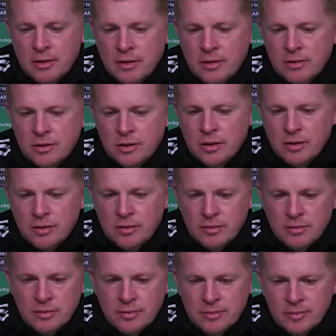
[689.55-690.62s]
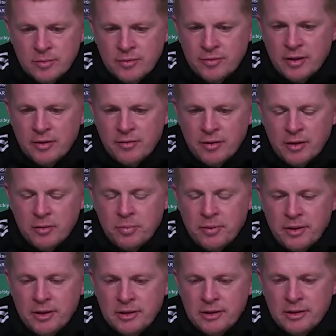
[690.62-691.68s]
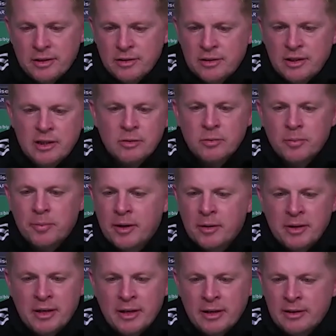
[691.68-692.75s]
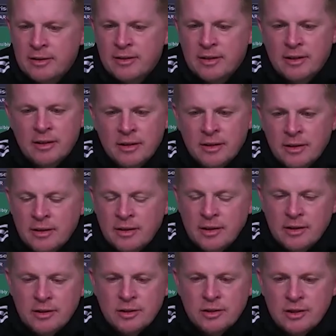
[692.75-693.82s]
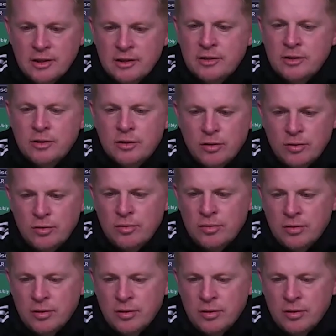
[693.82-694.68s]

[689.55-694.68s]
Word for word: So we're very, very pleased. He doesn't need to repay me anything. He just needs to do